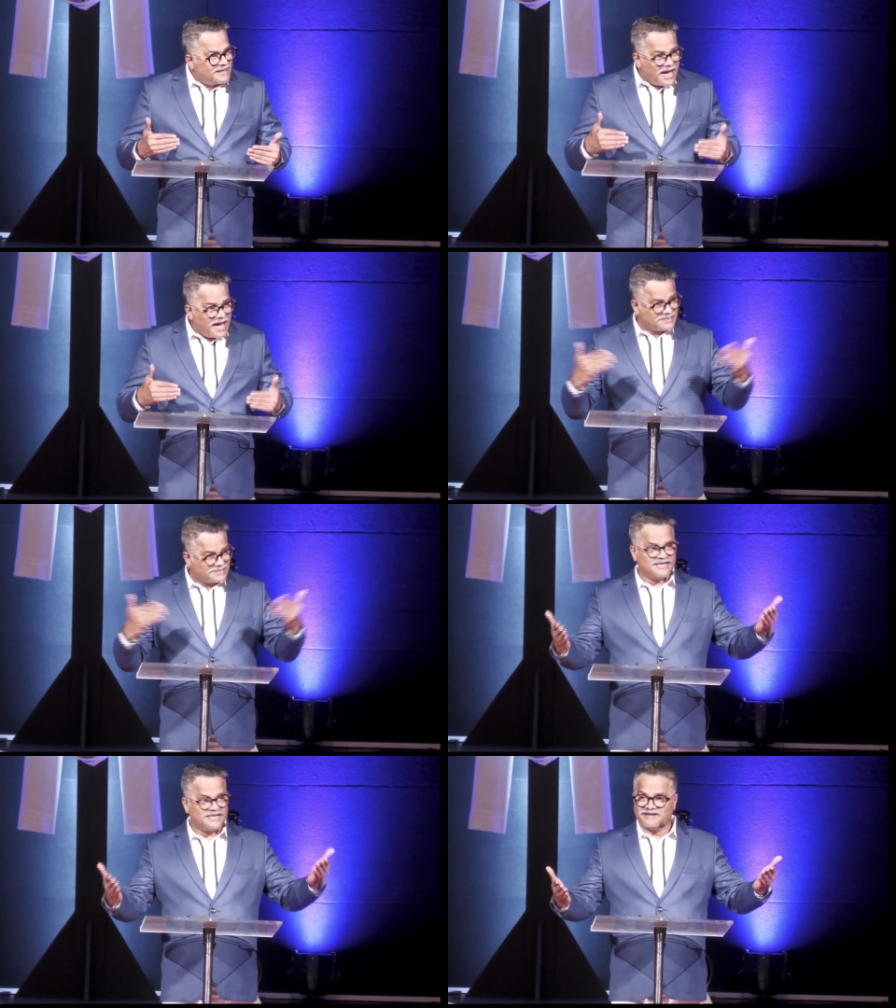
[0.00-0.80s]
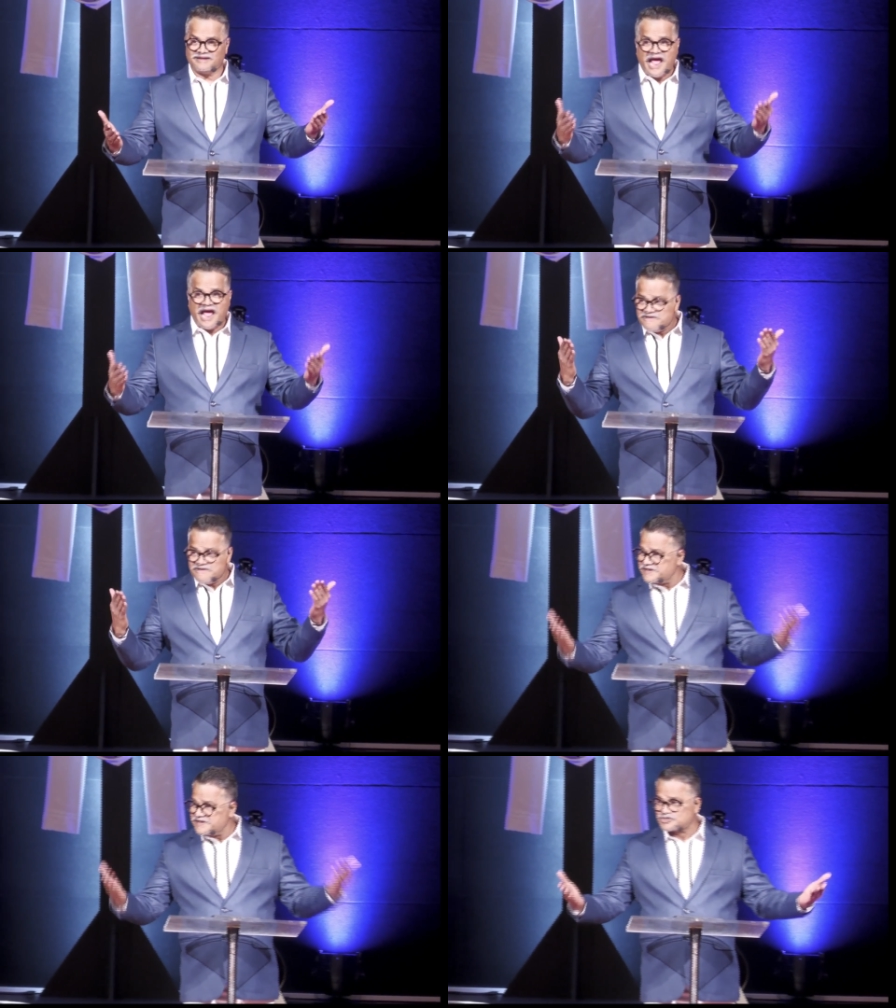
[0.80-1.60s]
I've seen
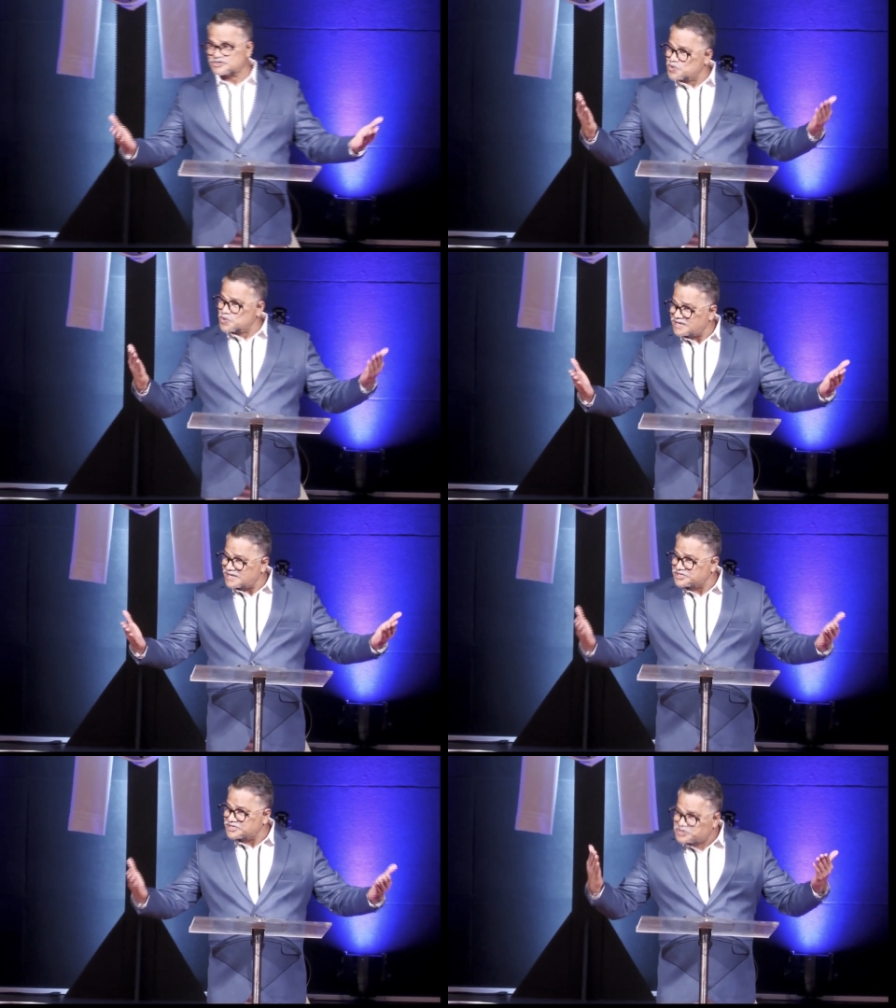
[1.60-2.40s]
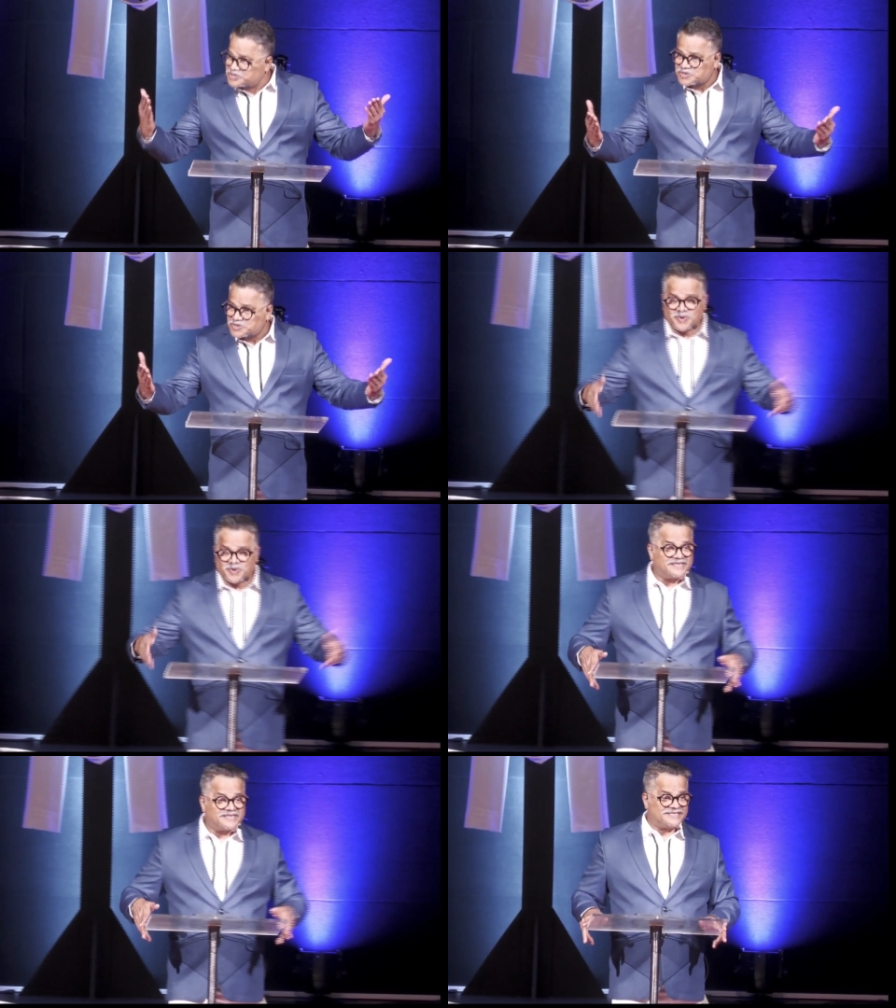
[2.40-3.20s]
envious qualities, good
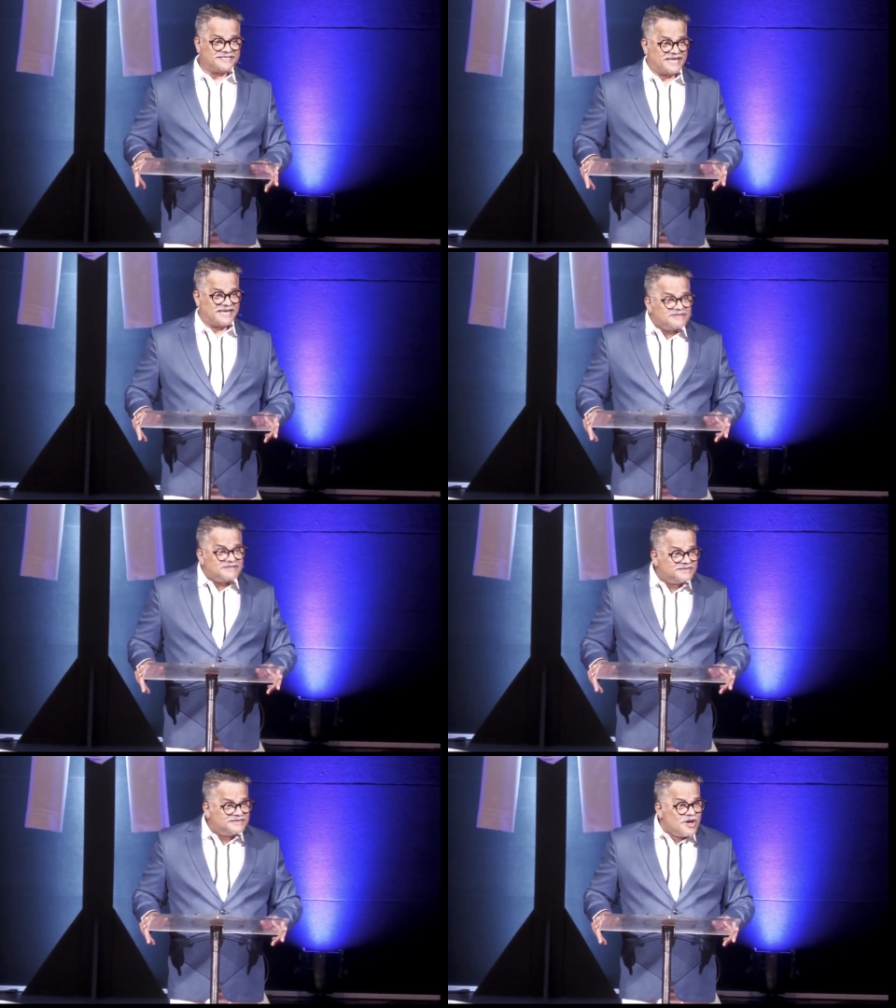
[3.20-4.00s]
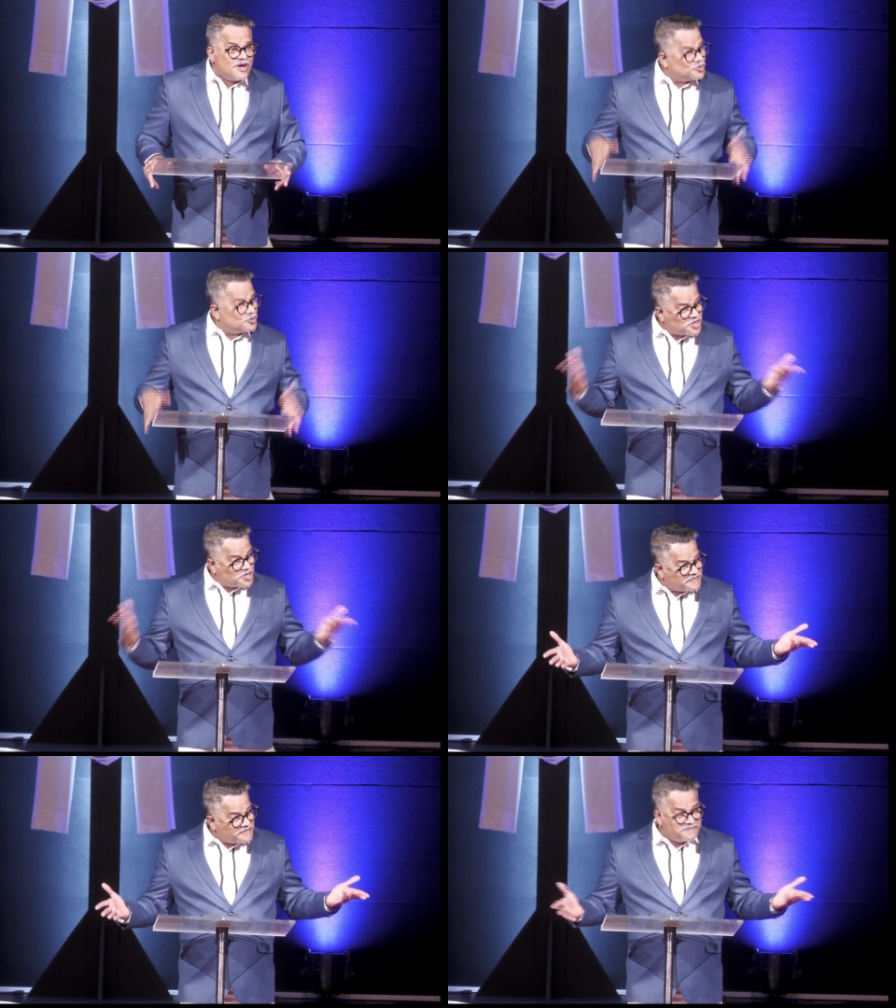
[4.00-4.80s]
qualities in others who's
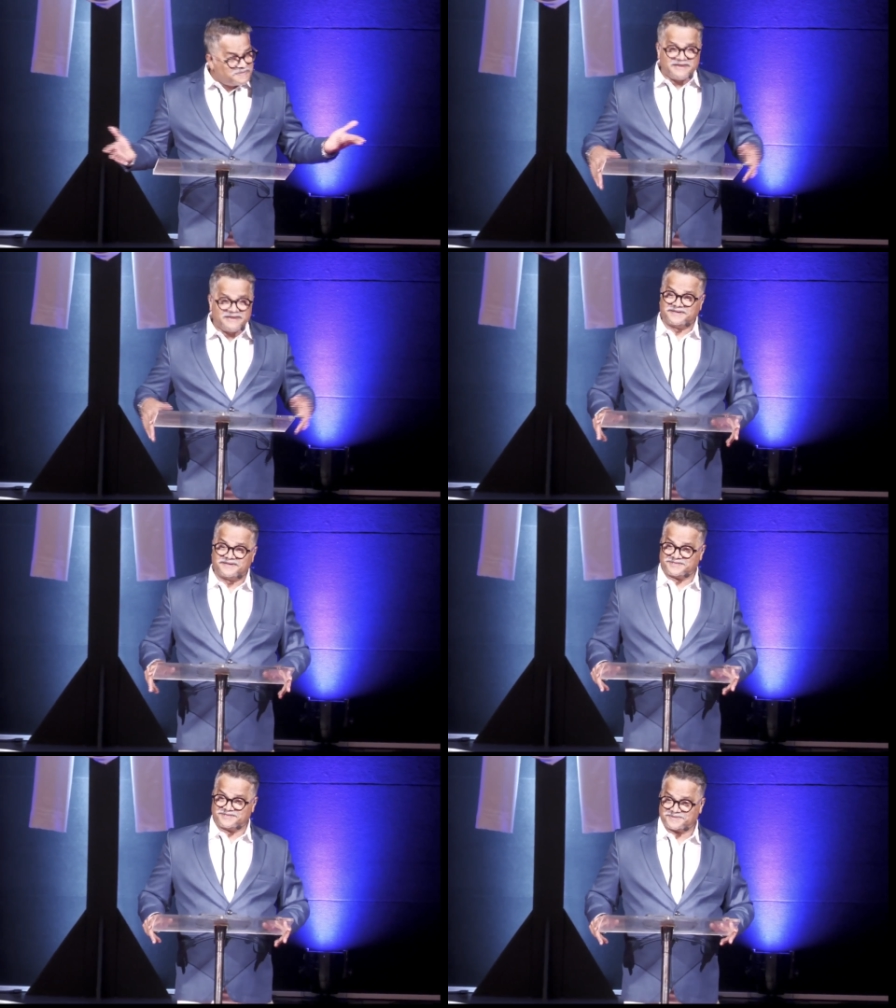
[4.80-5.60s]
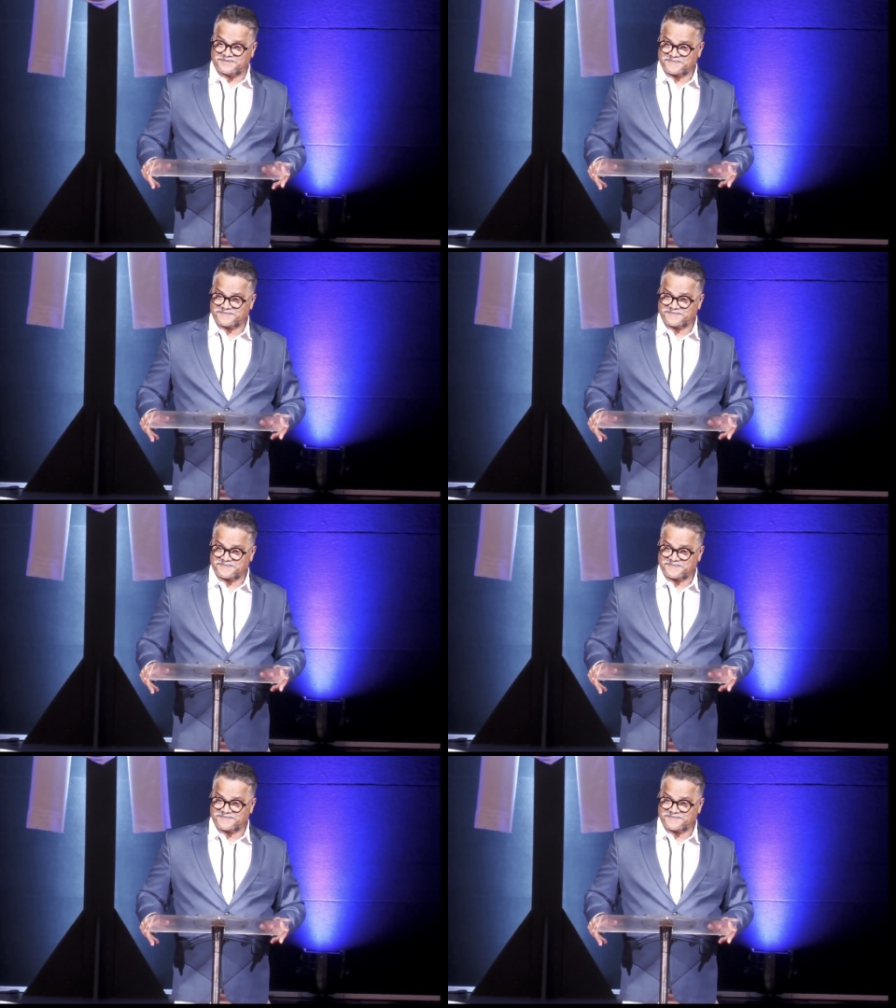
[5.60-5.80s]
not even believers.